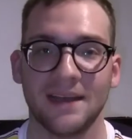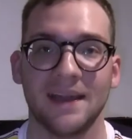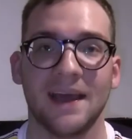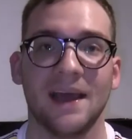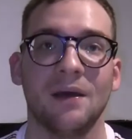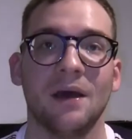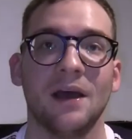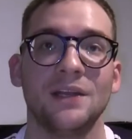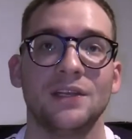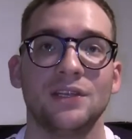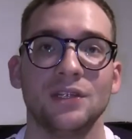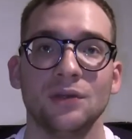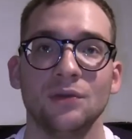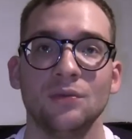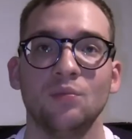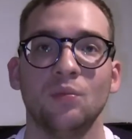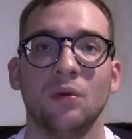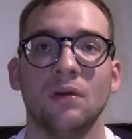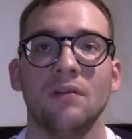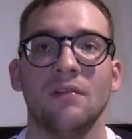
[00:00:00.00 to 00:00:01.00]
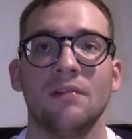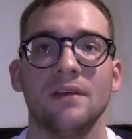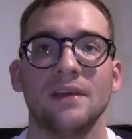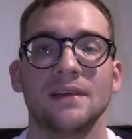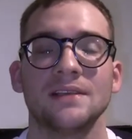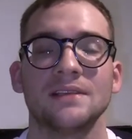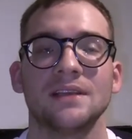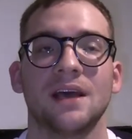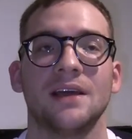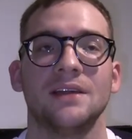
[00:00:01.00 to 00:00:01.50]
Now I do, one of the
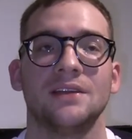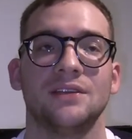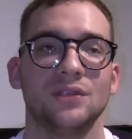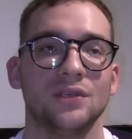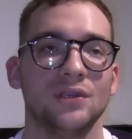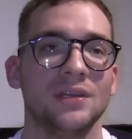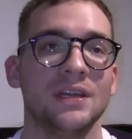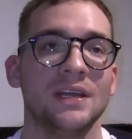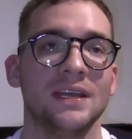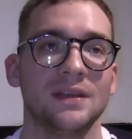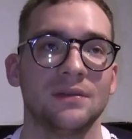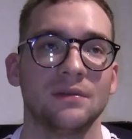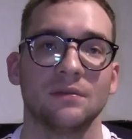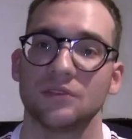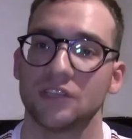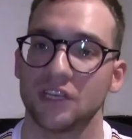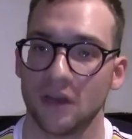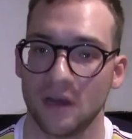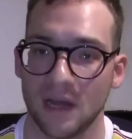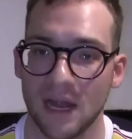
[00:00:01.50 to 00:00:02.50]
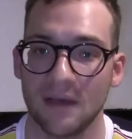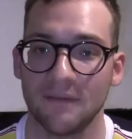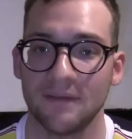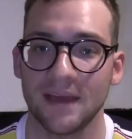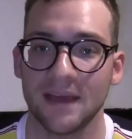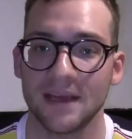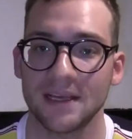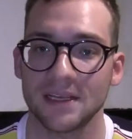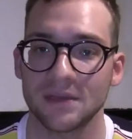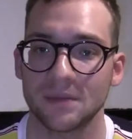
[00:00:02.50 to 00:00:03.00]
things I do need which I don't have
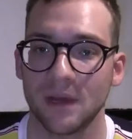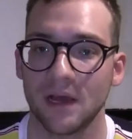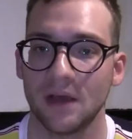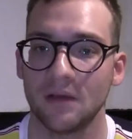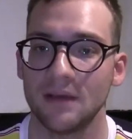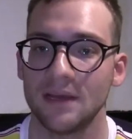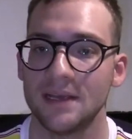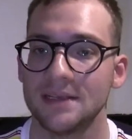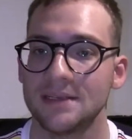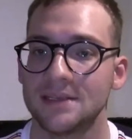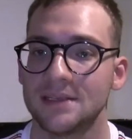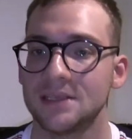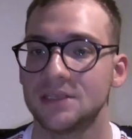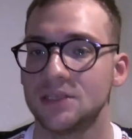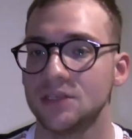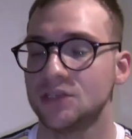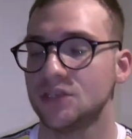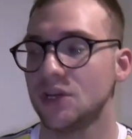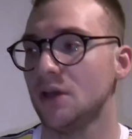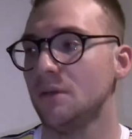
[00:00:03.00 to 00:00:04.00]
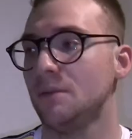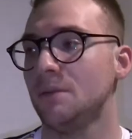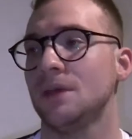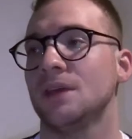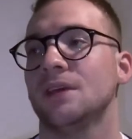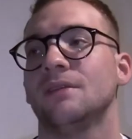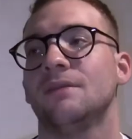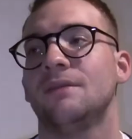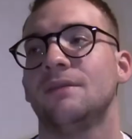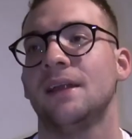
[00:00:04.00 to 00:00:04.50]
yet as well is the
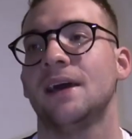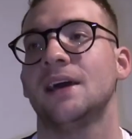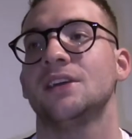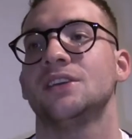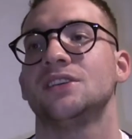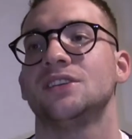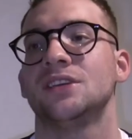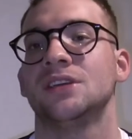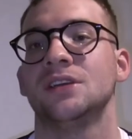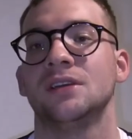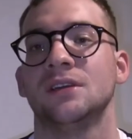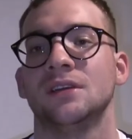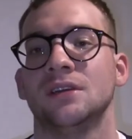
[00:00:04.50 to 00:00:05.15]
Zootopia Flash